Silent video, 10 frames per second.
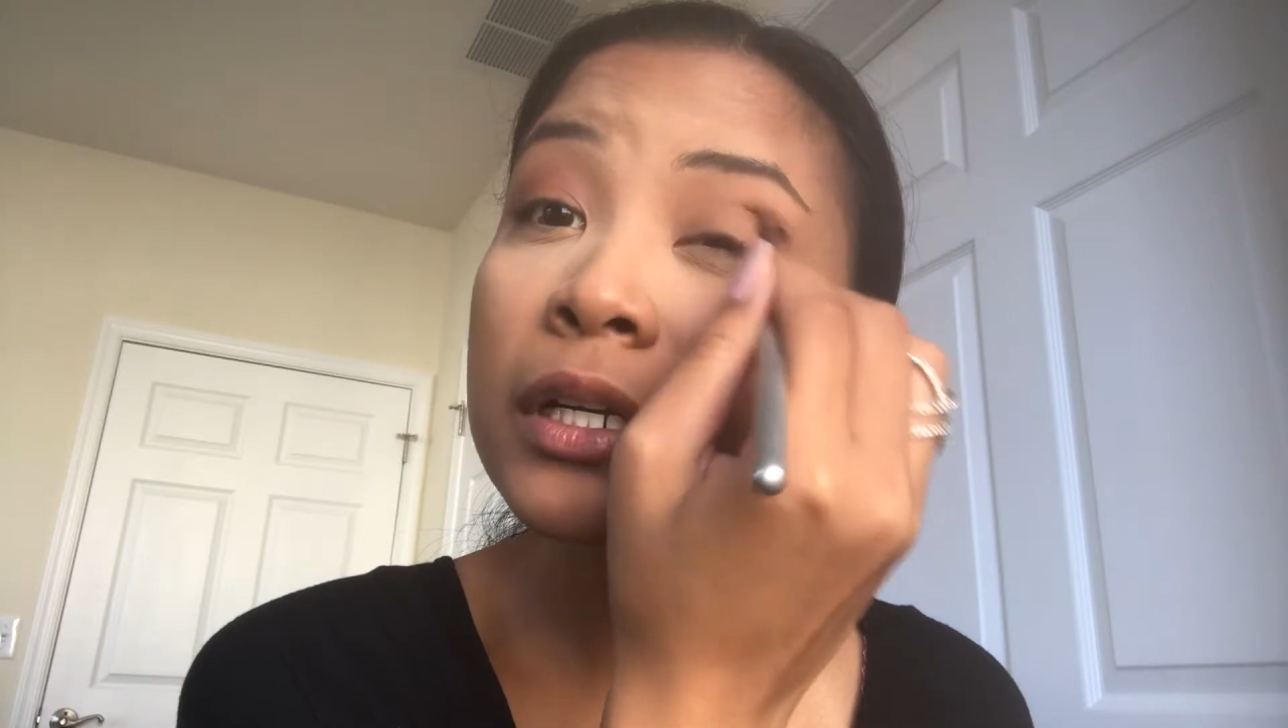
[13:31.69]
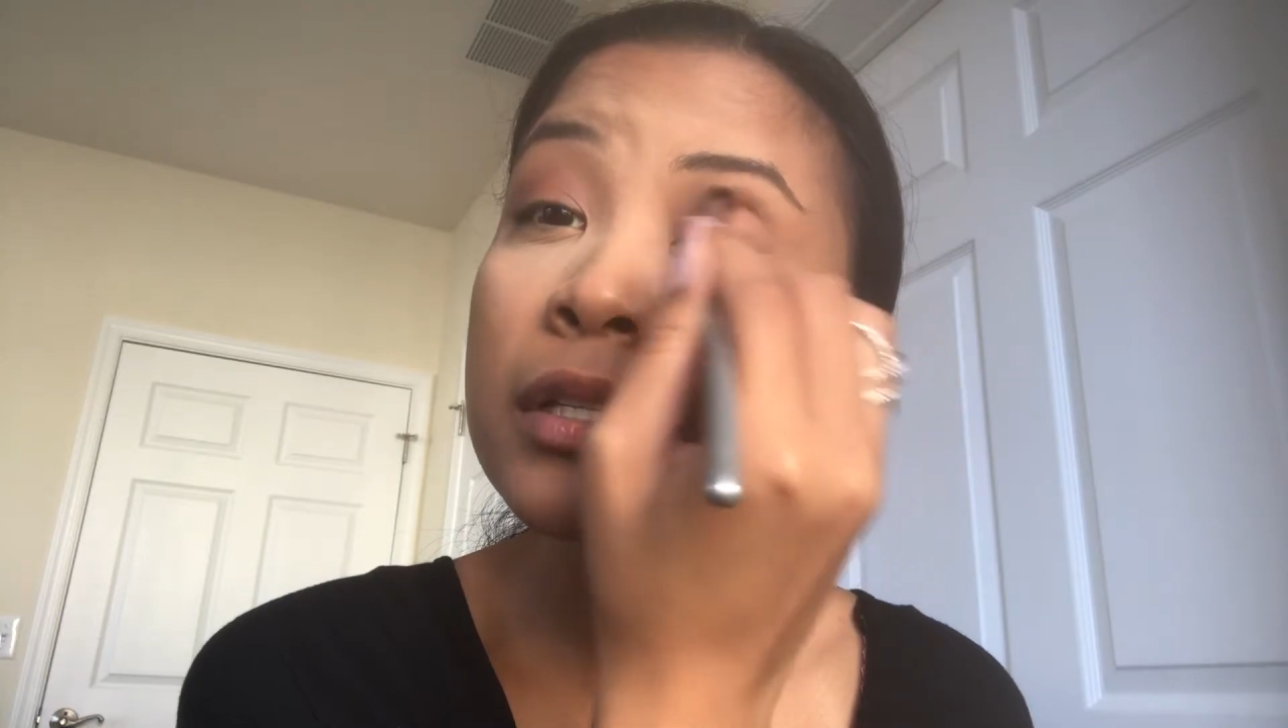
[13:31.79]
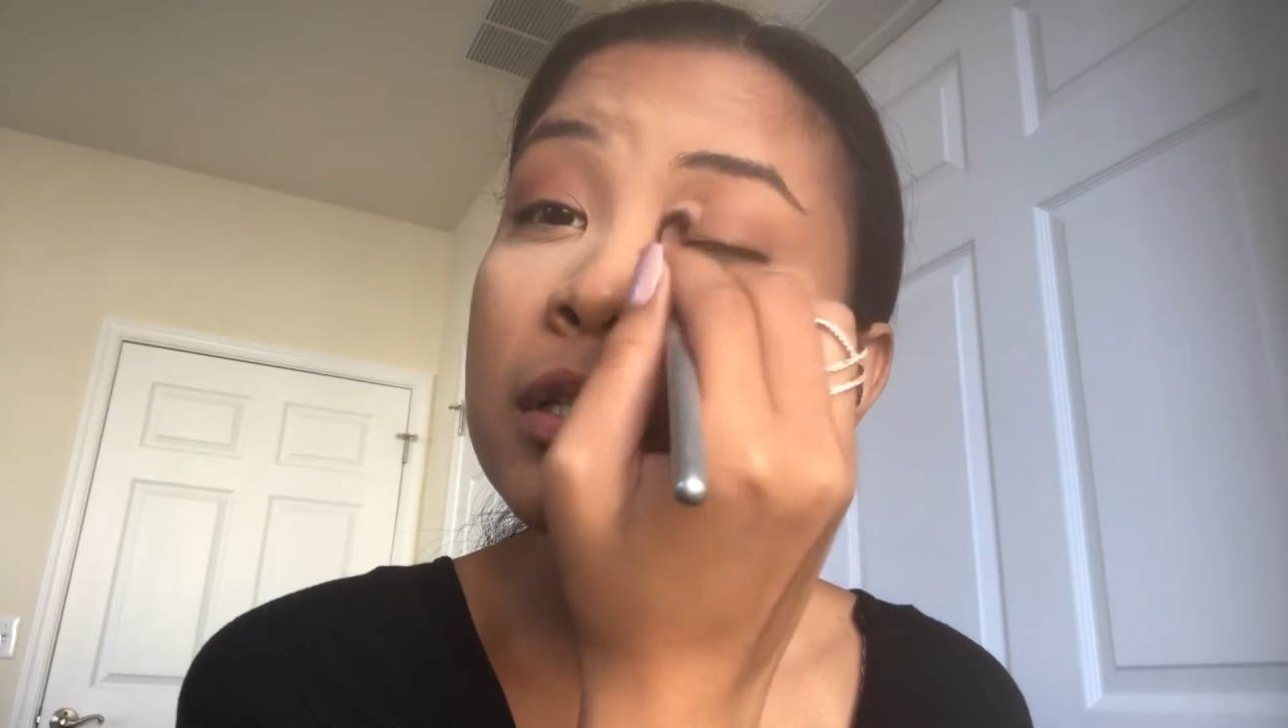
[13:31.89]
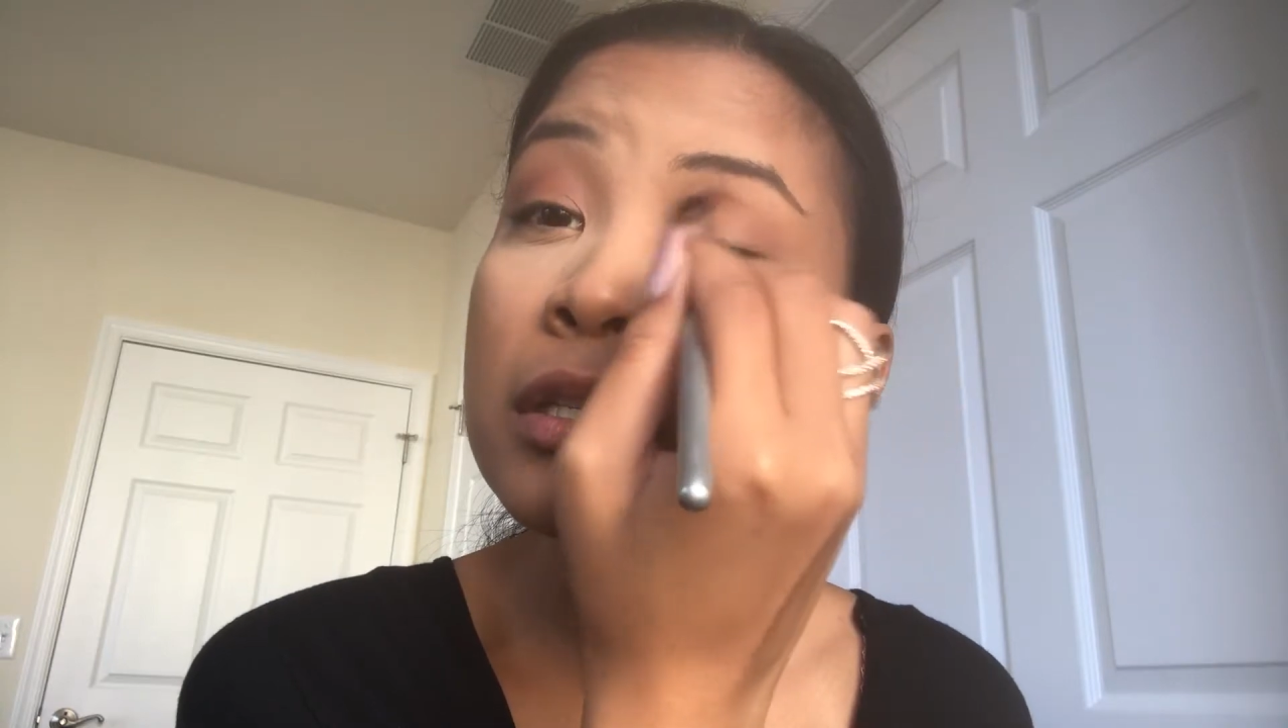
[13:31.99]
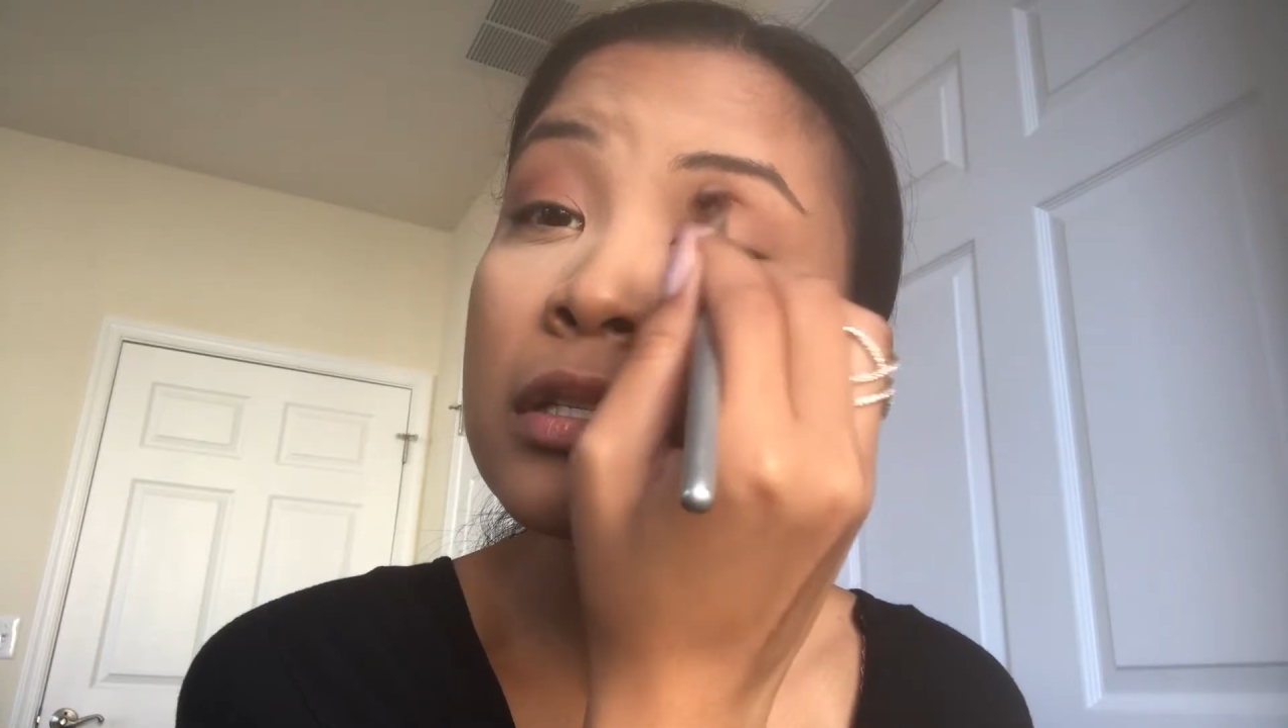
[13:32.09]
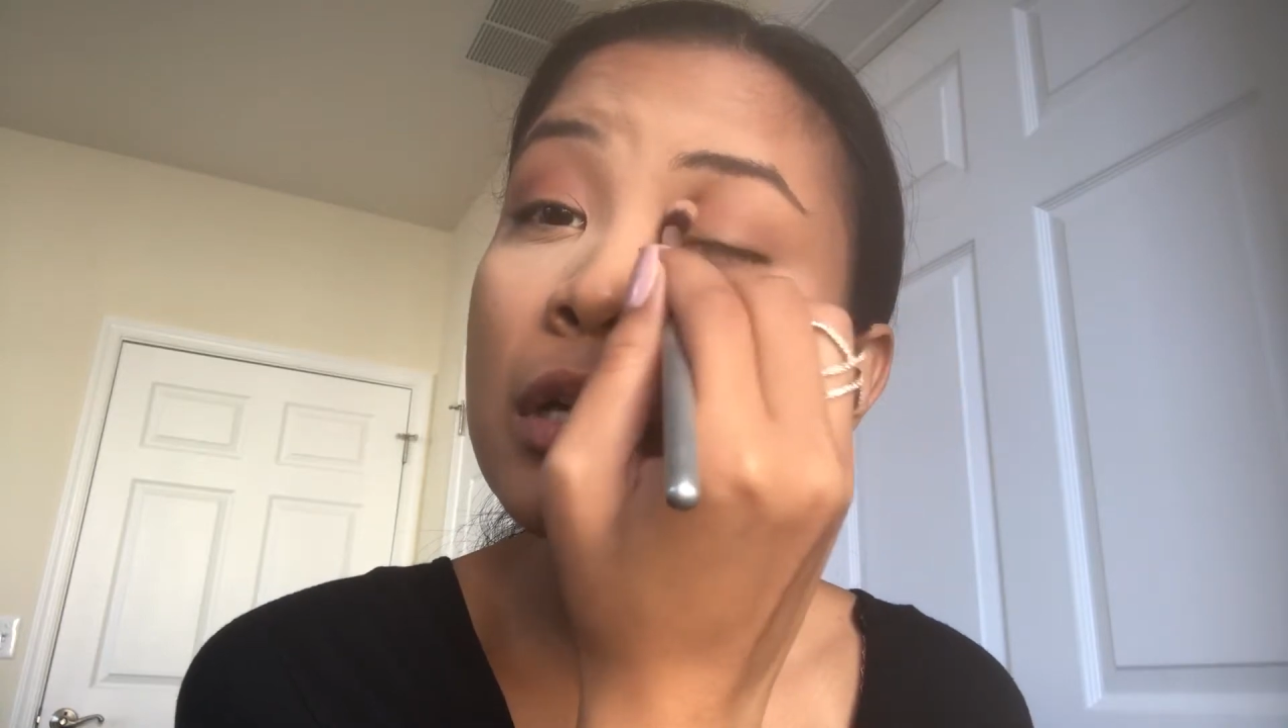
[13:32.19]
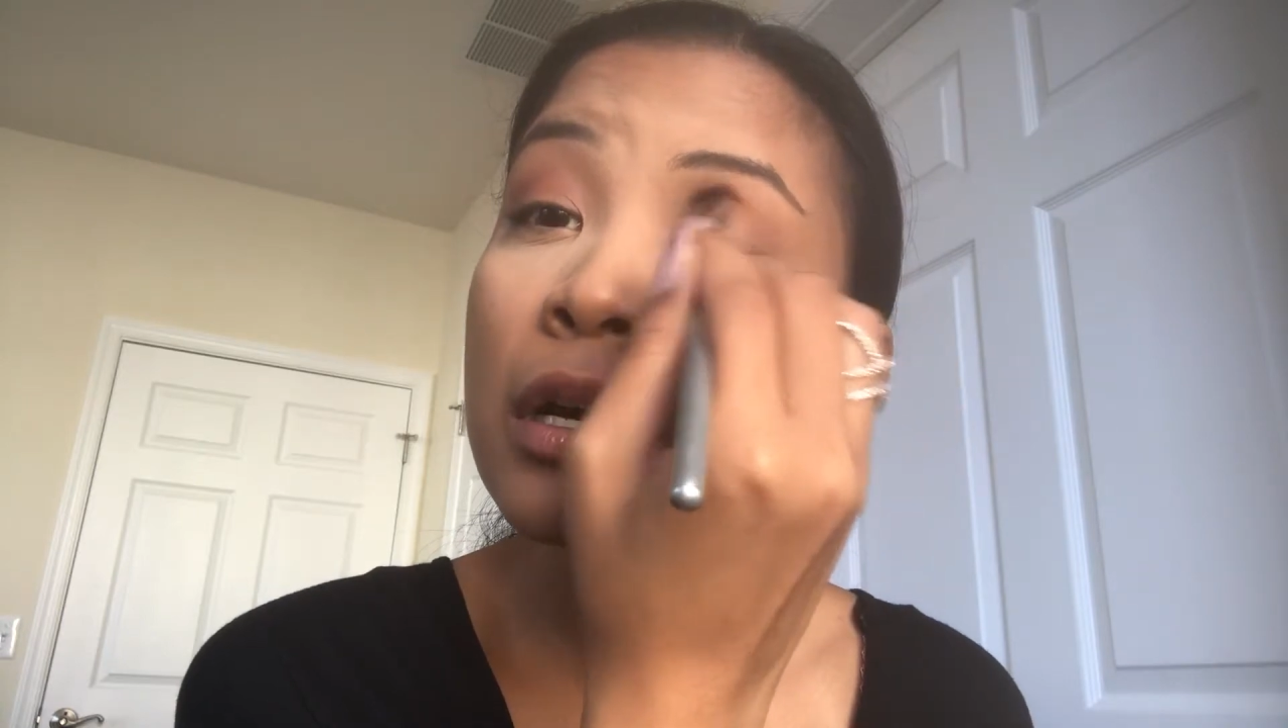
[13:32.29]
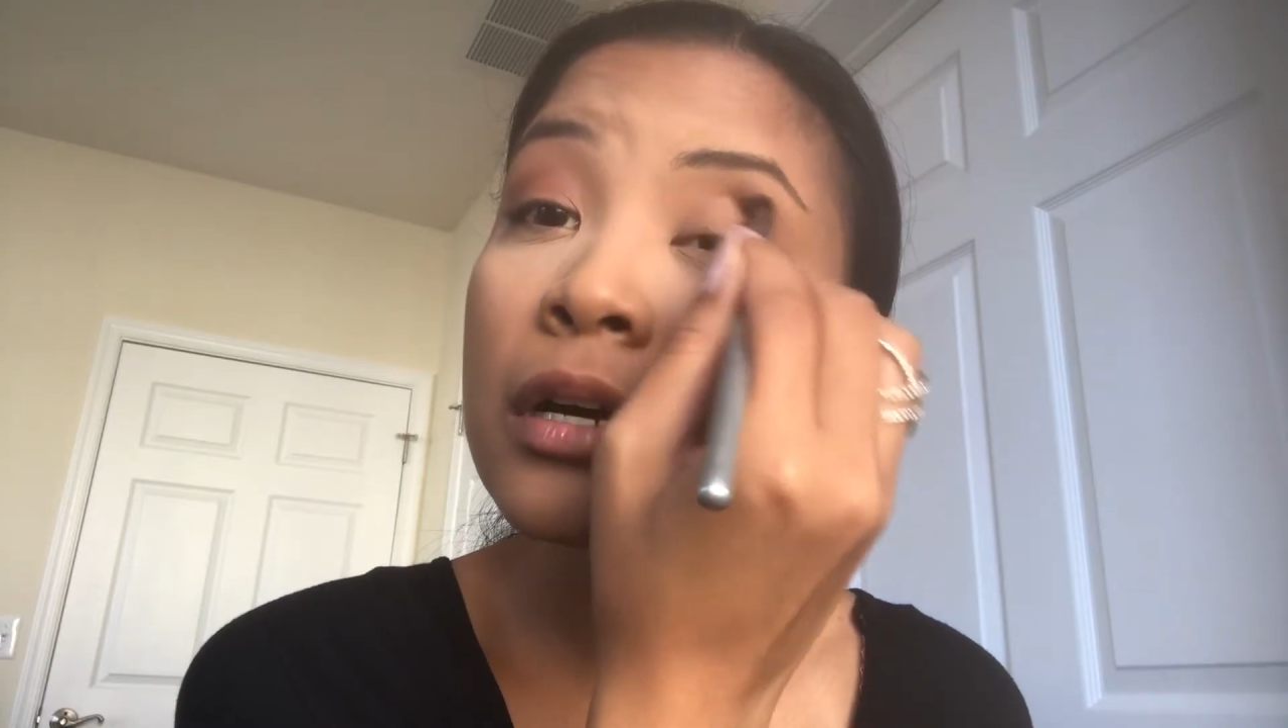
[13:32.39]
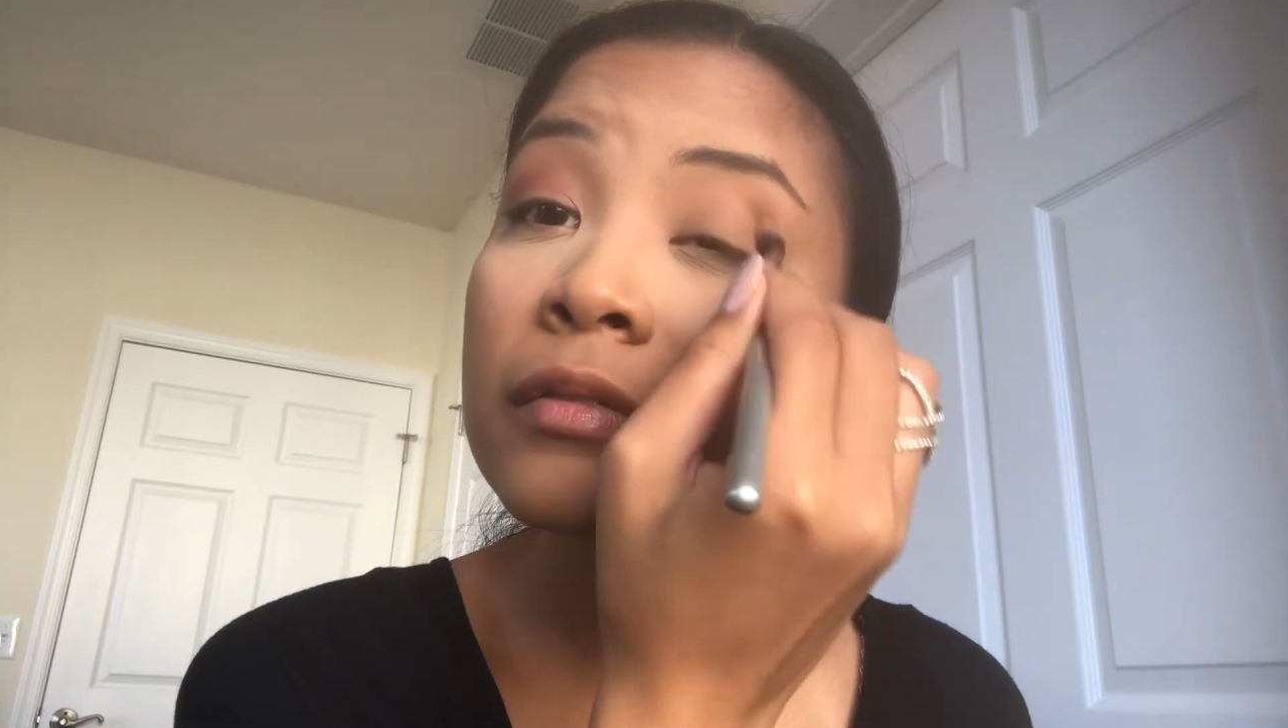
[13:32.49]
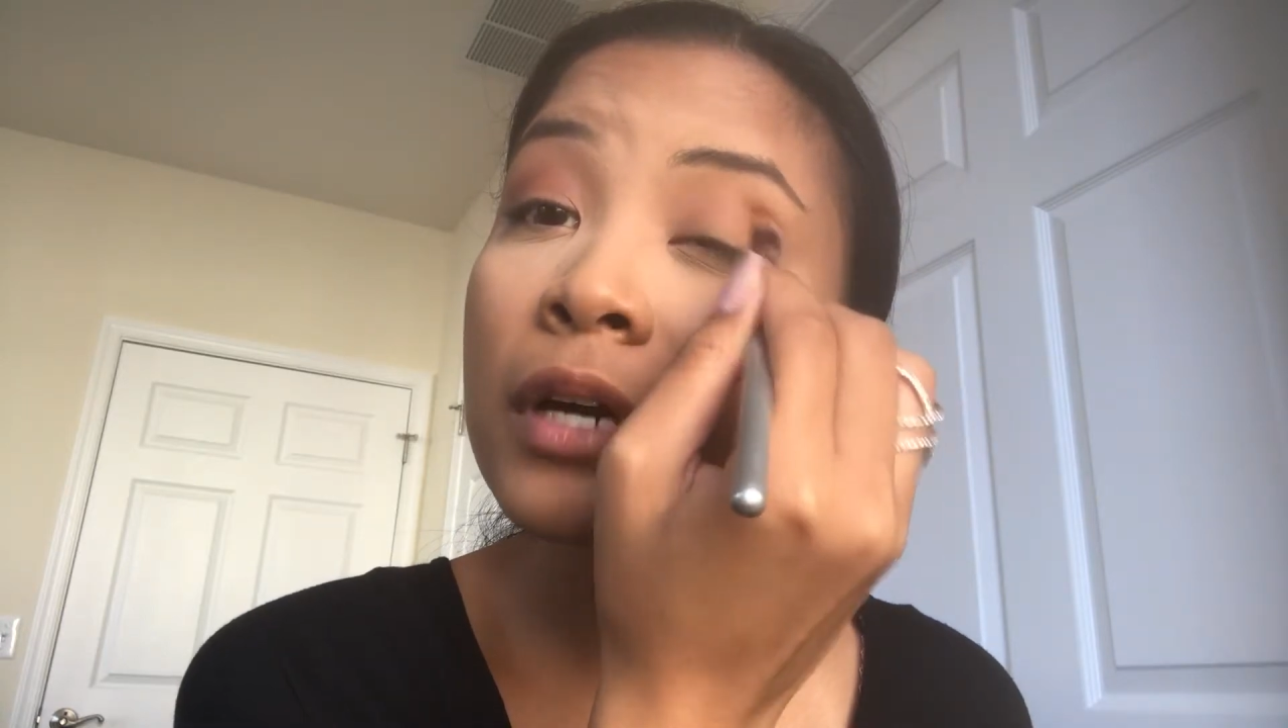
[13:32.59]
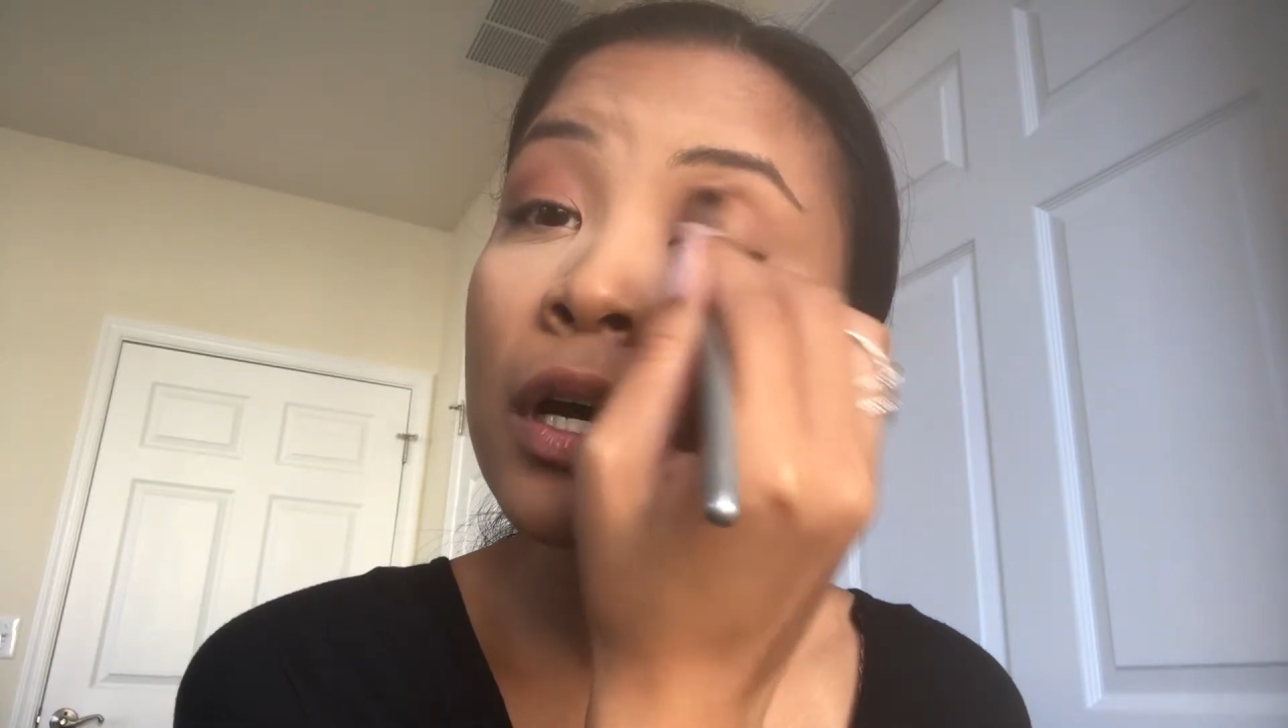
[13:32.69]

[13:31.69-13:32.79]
is this stuff?